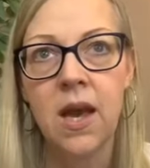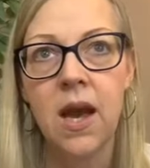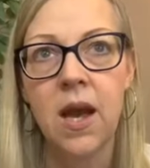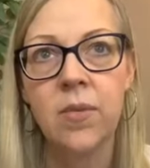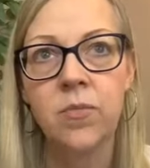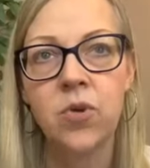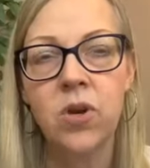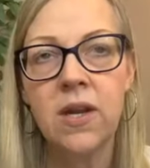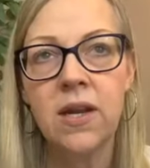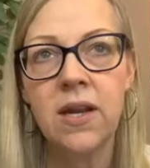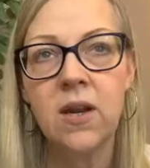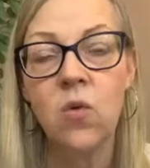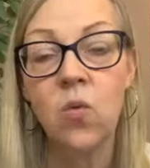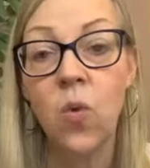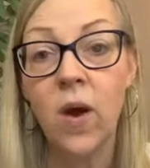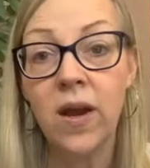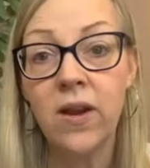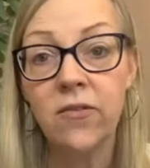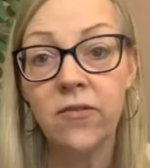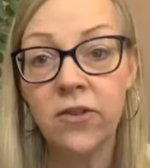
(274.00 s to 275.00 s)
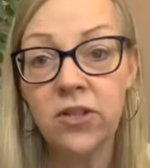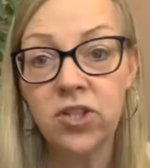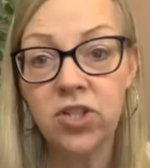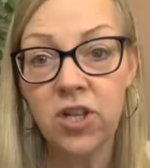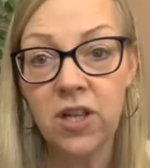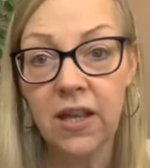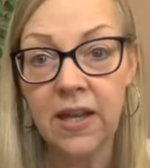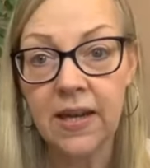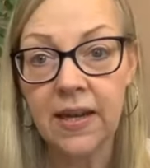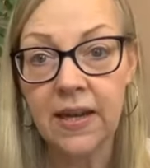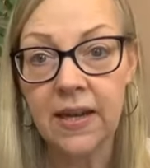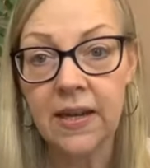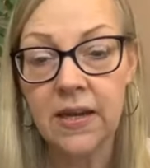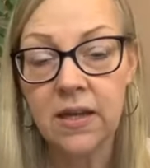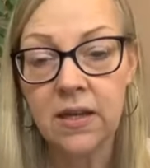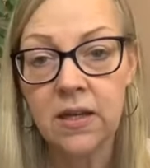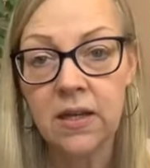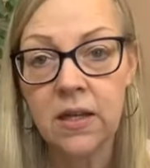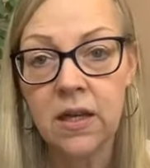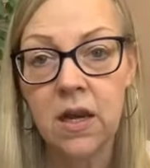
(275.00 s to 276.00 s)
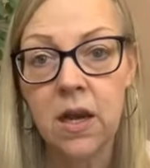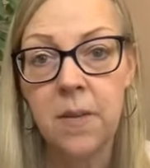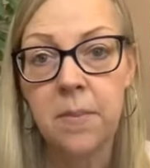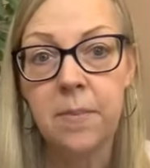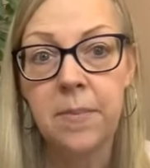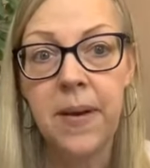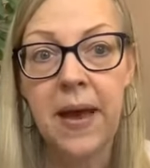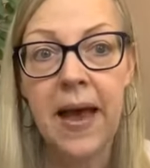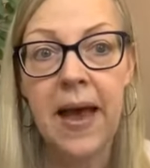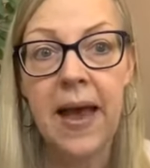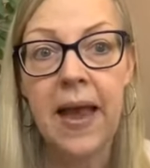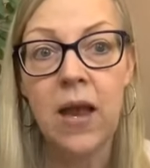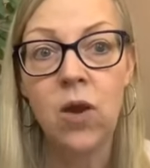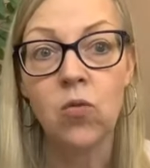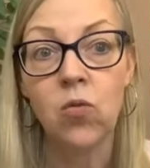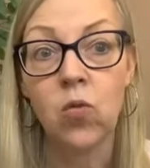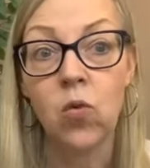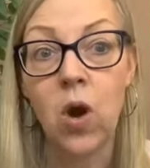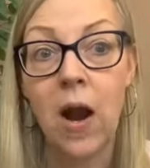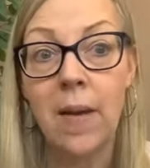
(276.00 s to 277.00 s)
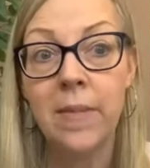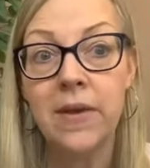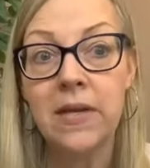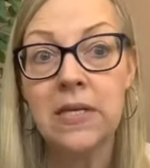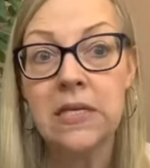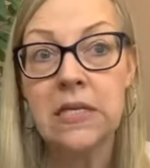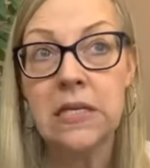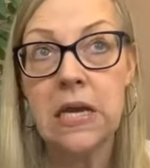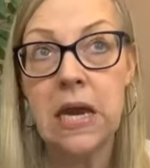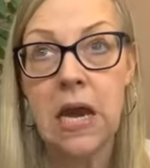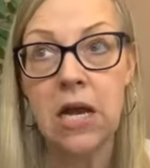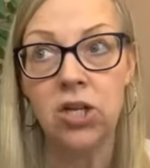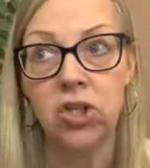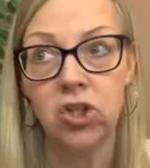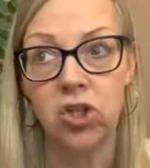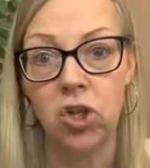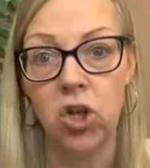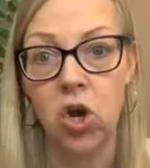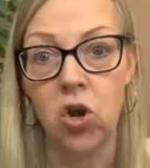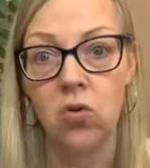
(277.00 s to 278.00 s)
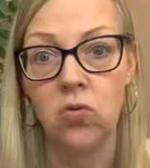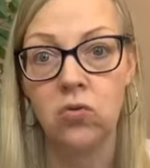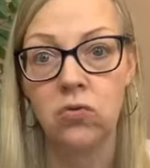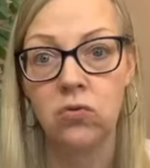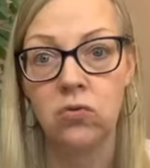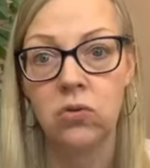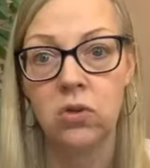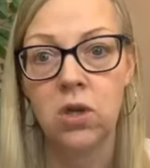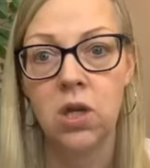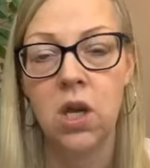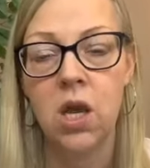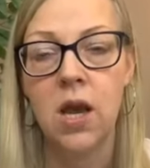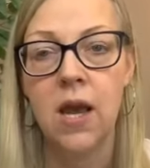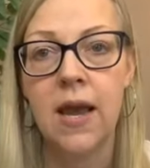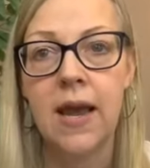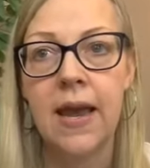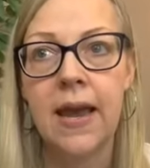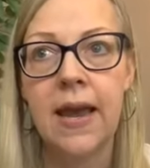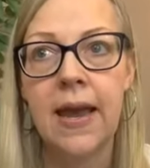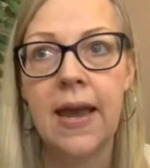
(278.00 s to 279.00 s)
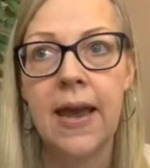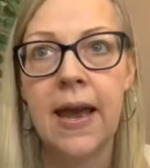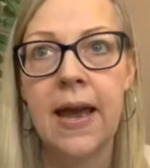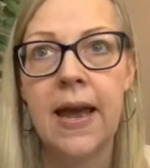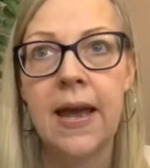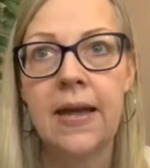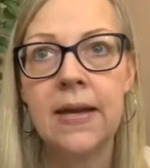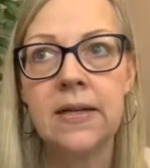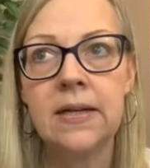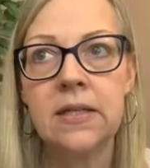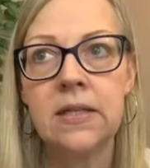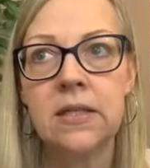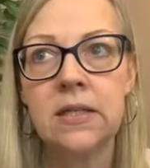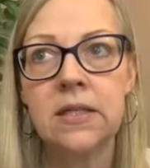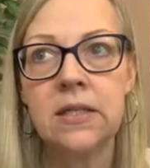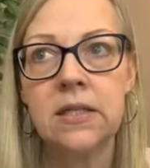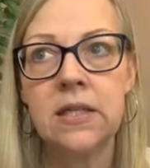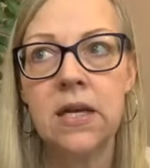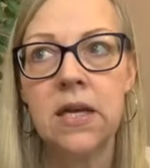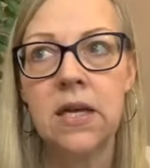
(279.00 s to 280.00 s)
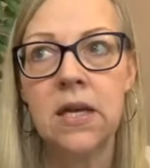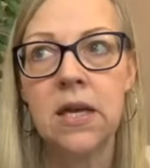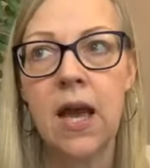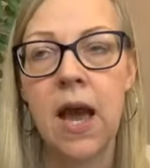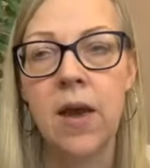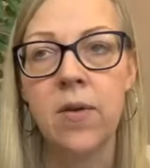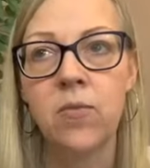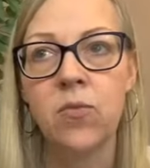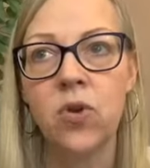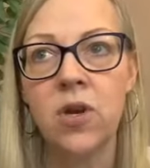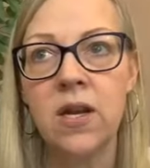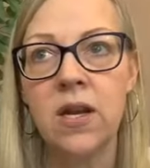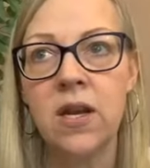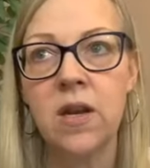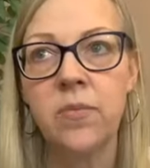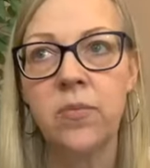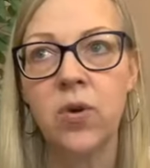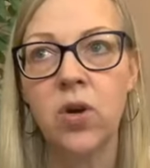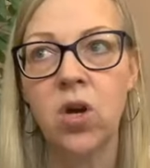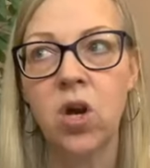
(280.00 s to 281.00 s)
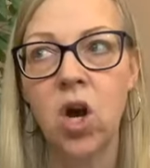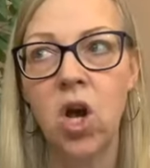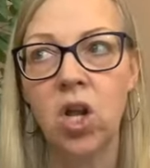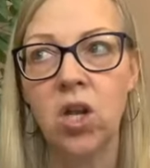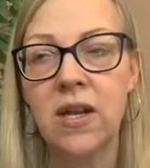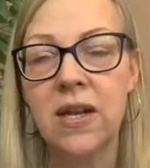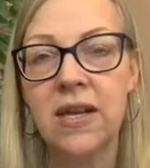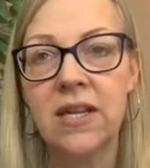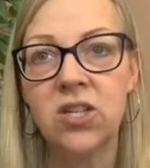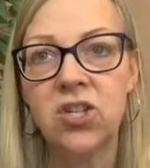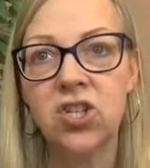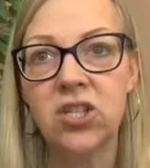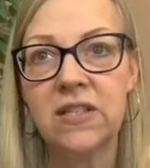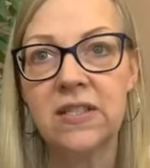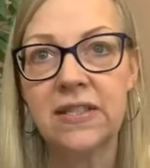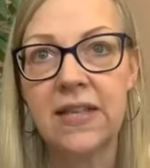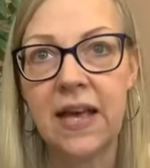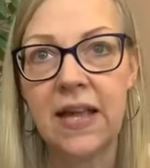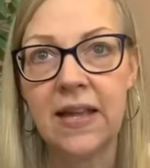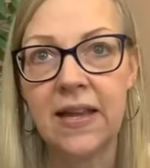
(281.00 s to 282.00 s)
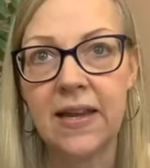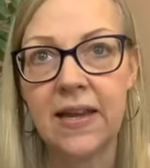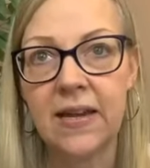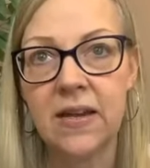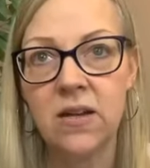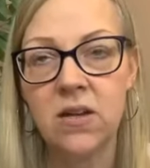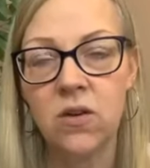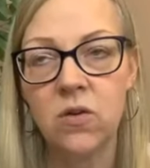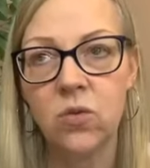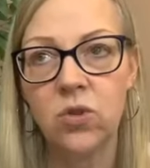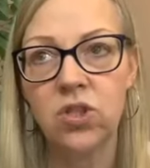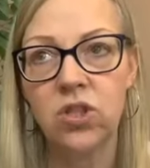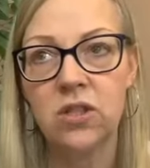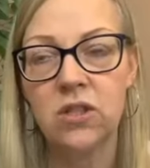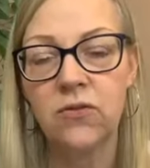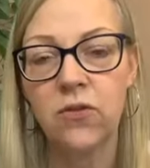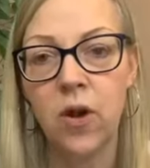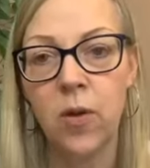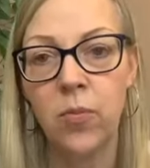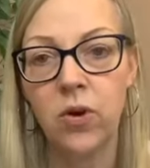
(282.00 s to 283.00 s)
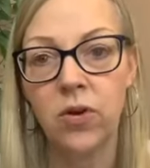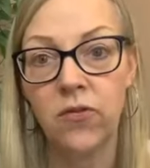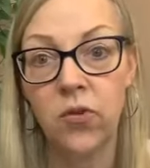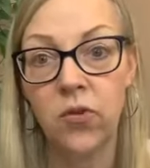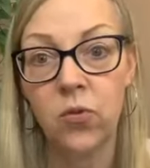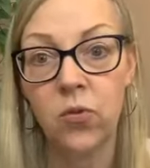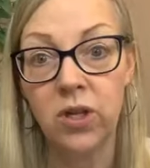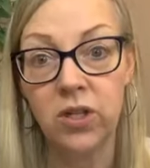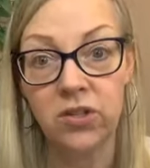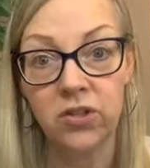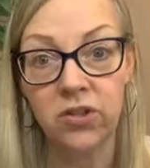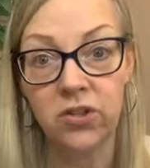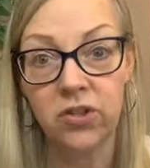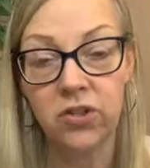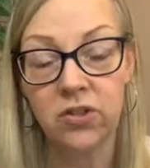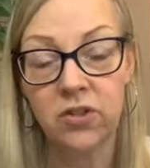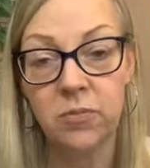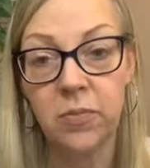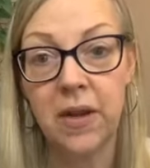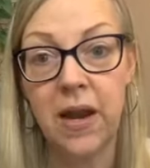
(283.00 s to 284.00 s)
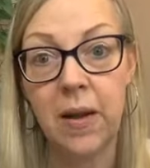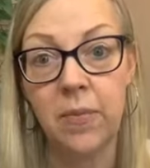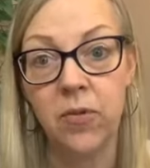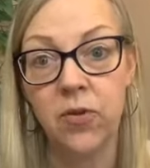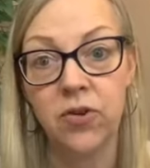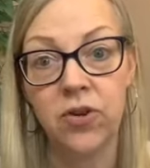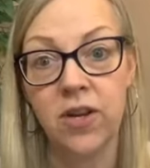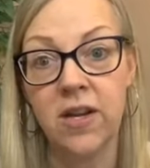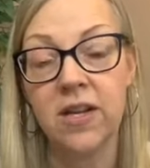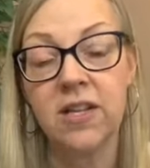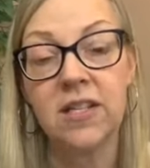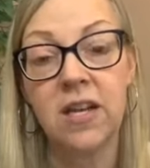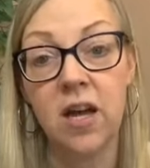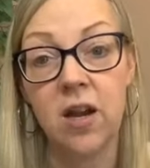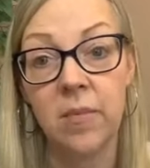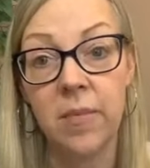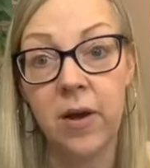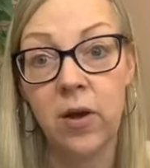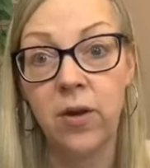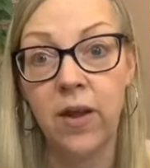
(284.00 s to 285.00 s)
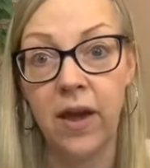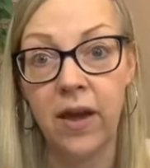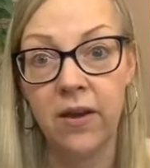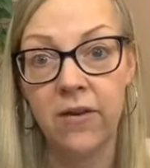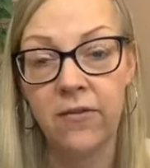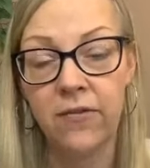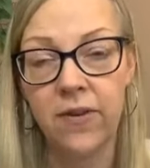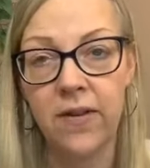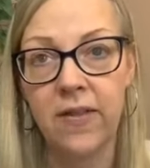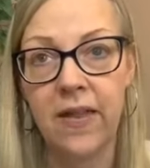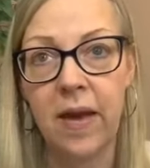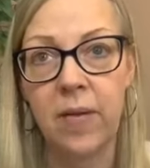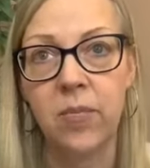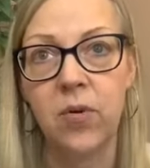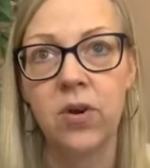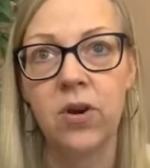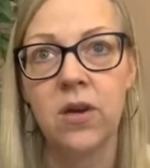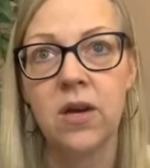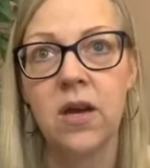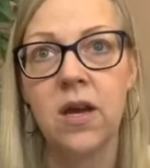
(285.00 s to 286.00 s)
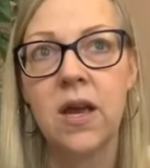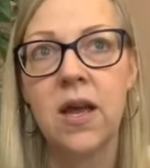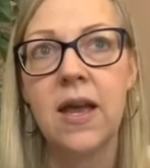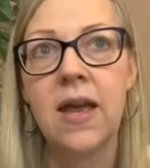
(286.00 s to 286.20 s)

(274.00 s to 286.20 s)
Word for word: I'm reading White Fragility by Robin DiAngelo, and I'm reading a book called Ninja Selling, which is a book for realtors, but I'm learning a ton about life in that book.